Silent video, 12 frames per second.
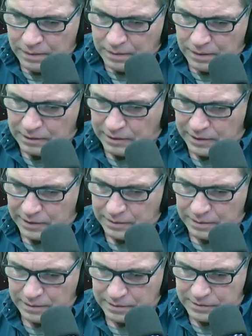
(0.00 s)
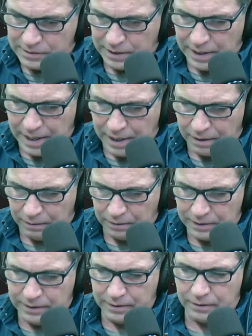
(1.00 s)
Okay, let's see. Al
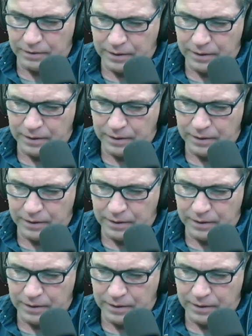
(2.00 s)
here.